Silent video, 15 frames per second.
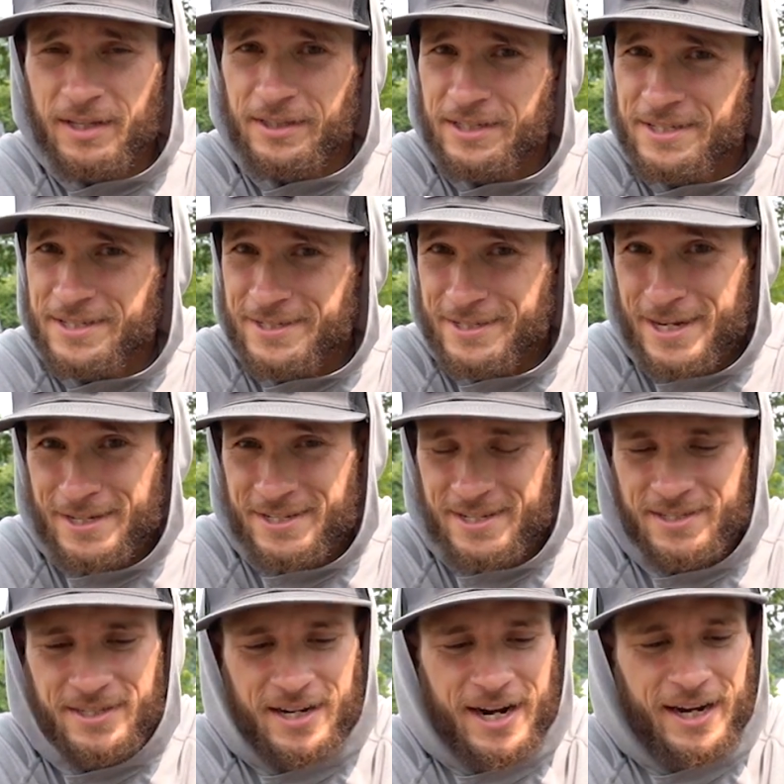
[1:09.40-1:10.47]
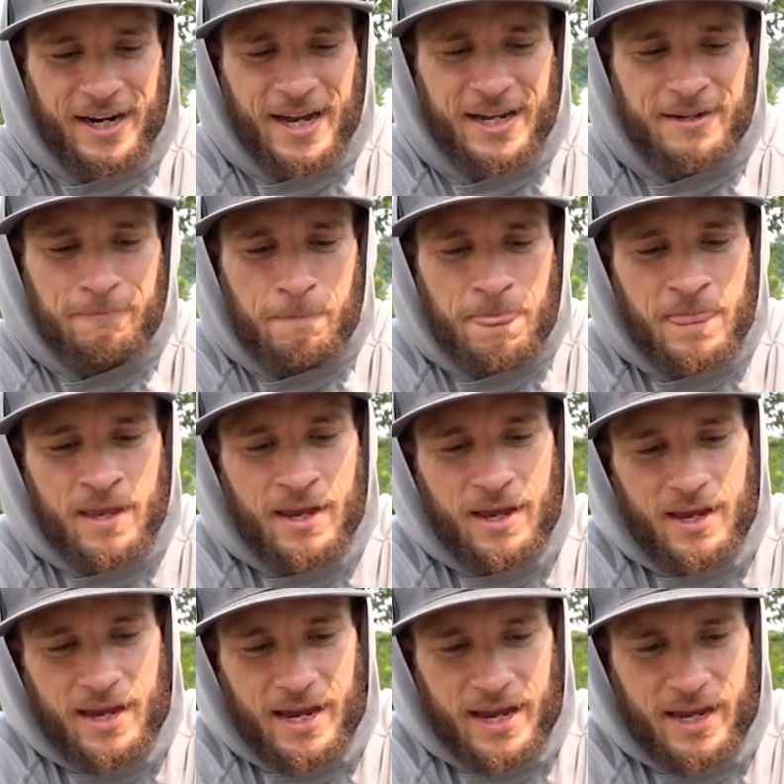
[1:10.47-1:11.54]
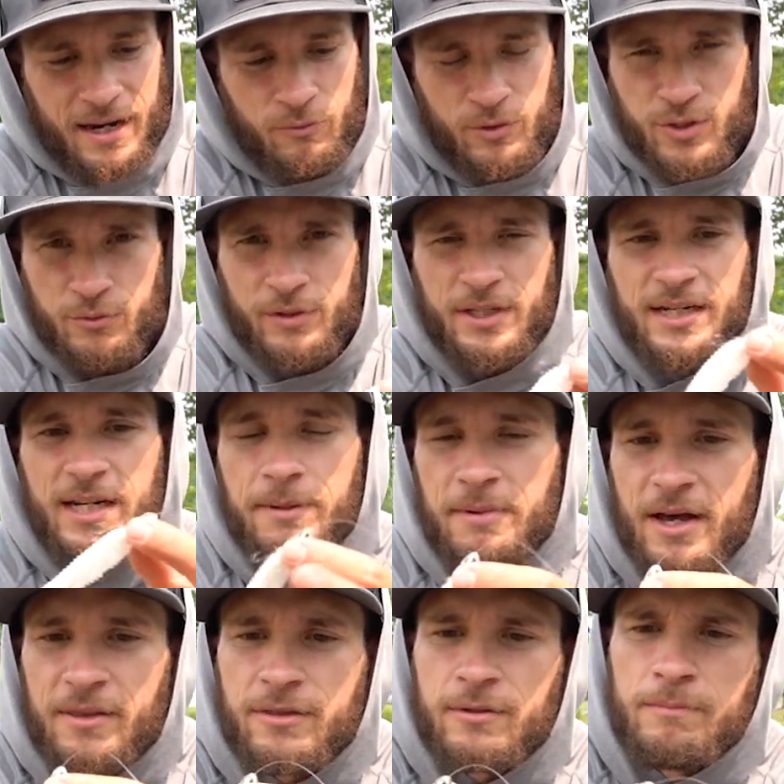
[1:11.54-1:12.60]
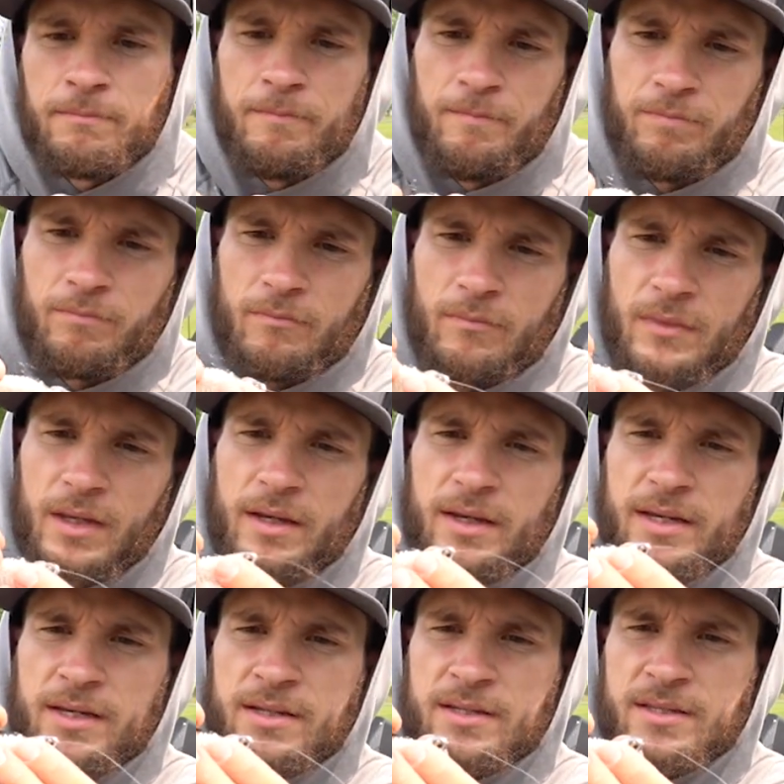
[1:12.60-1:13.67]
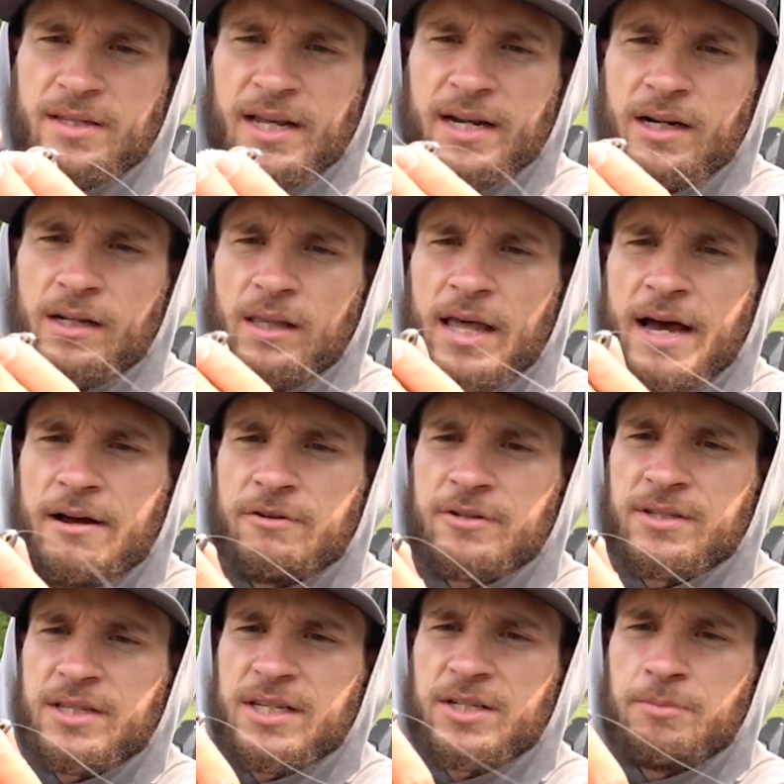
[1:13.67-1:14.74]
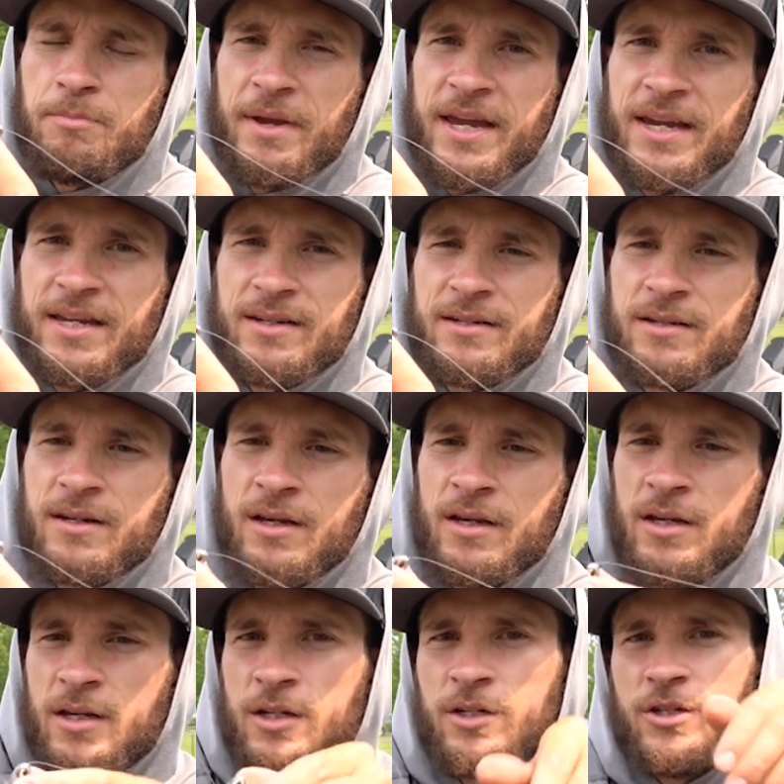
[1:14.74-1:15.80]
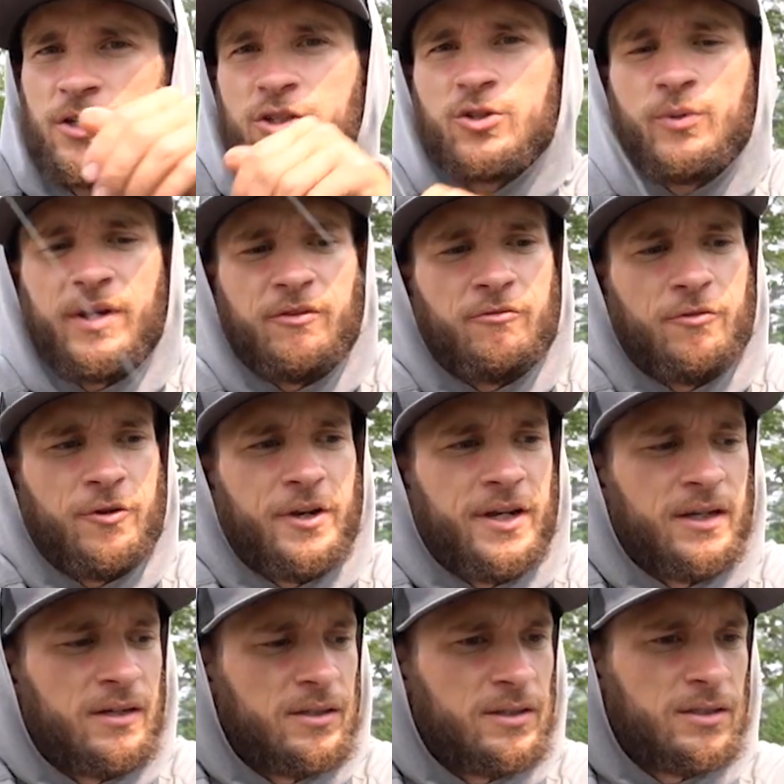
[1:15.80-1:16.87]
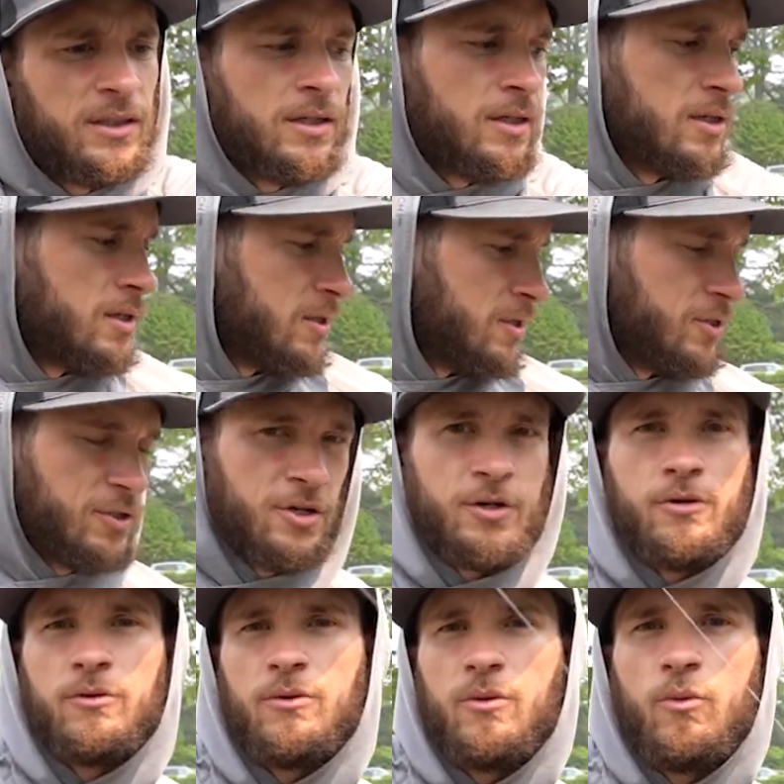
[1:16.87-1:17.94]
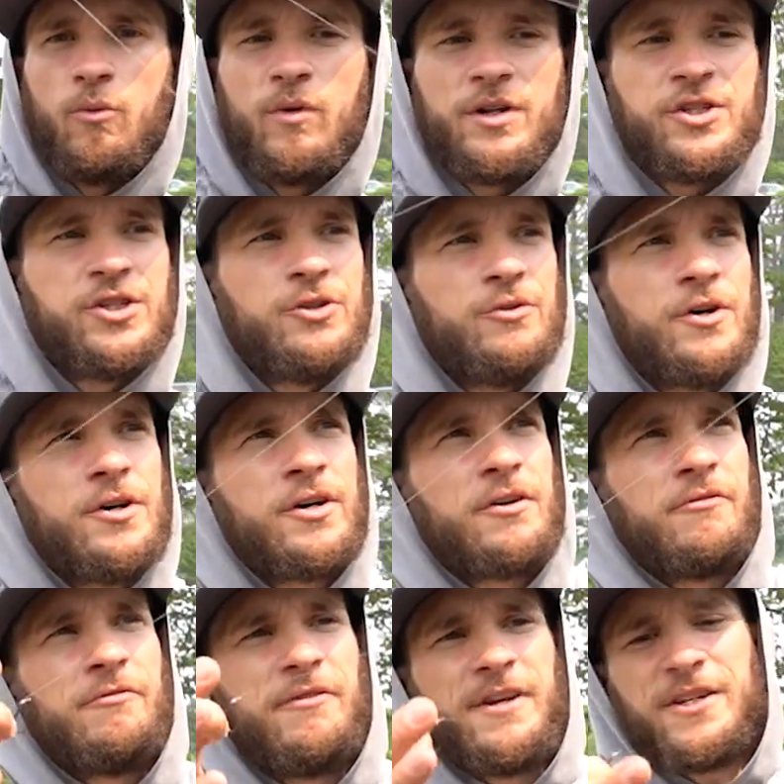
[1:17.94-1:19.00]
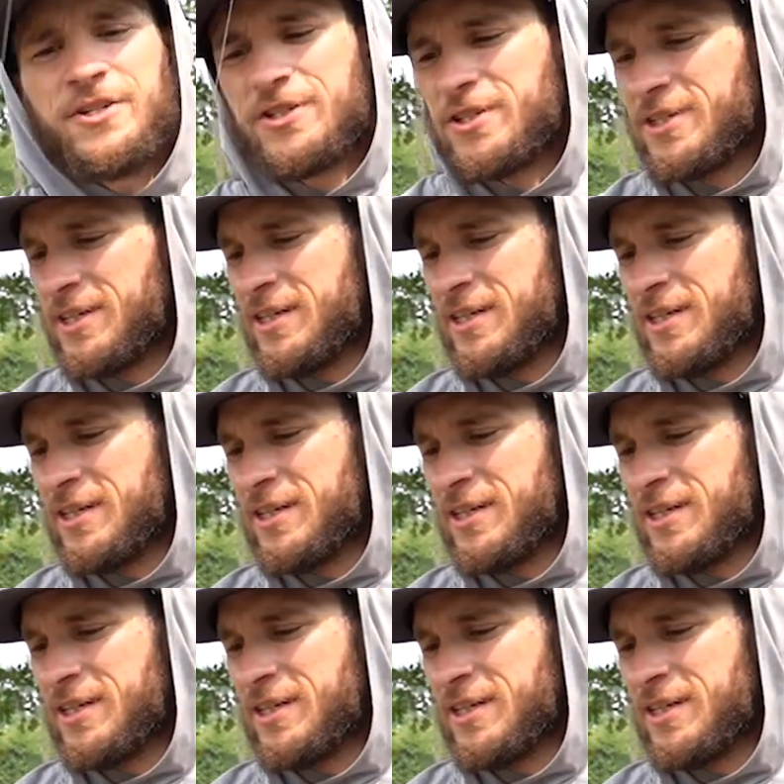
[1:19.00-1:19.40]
at least the sizes that I got. And what's really neat about them is that it allows this bait to swing free. So once you hook a fish,